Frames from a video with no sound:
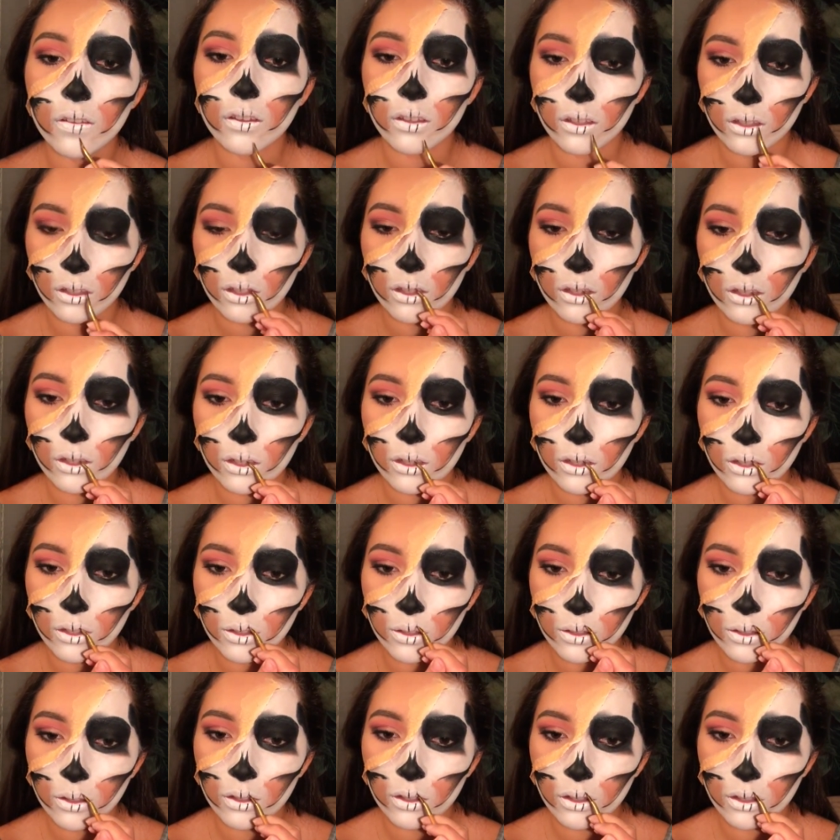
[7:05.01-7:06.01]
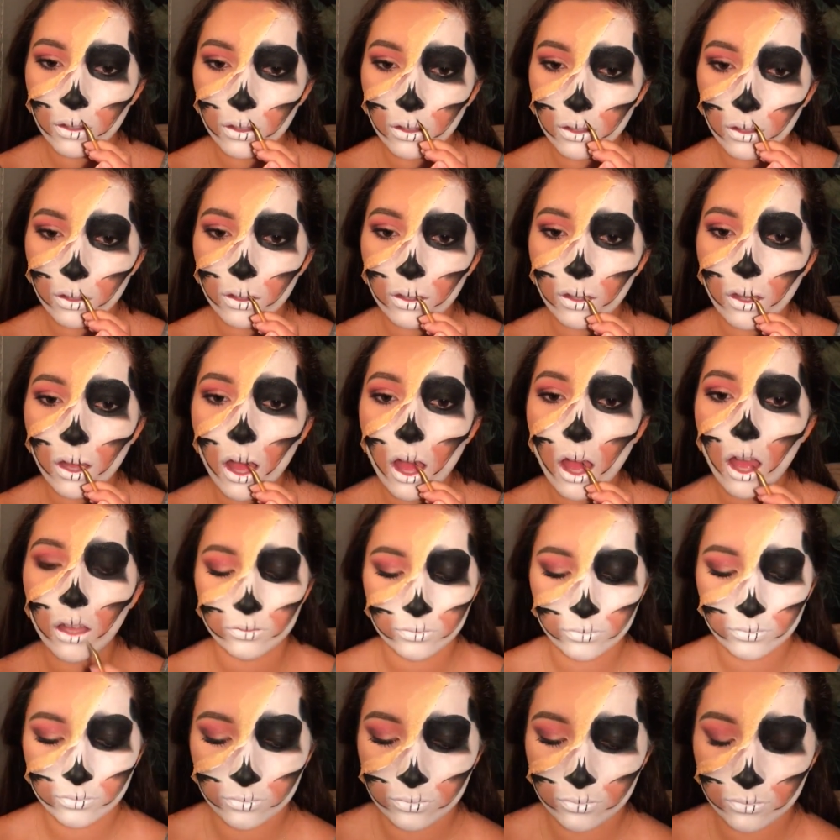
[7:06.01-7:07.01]
going back and forth,
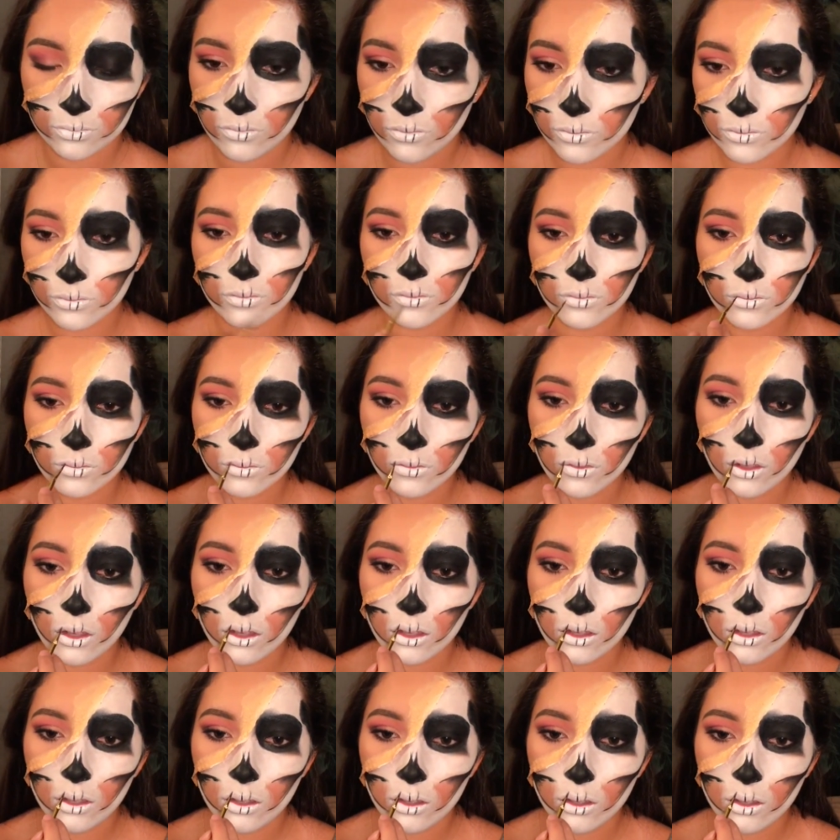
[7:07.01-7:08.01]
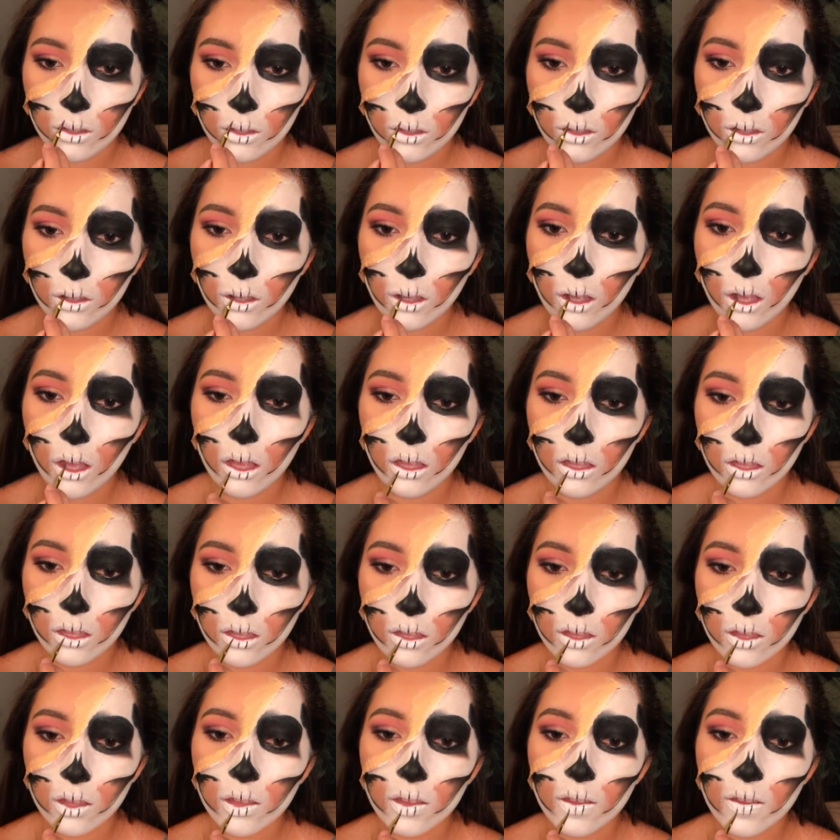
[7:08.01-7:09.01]
but you see me just drawing
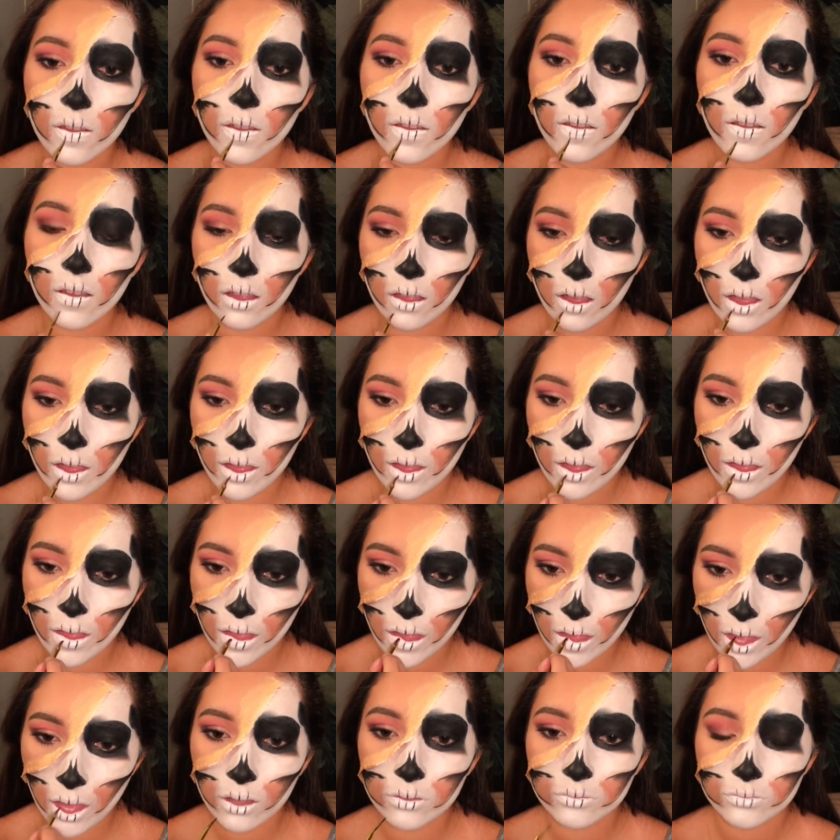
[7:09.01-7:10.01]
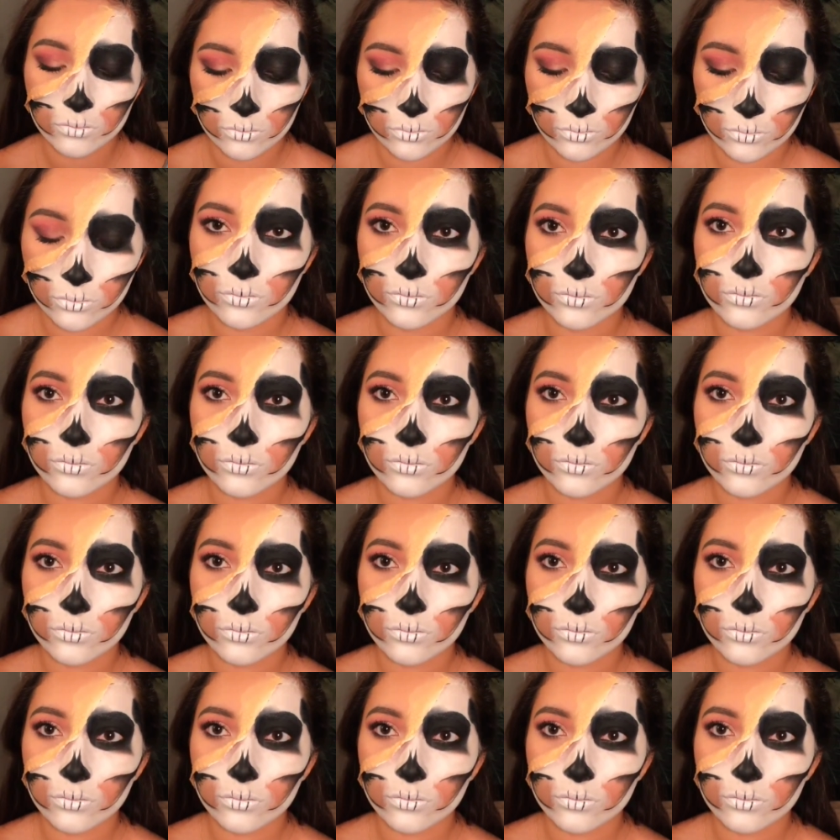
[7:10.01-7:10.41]
lines, vertical lines,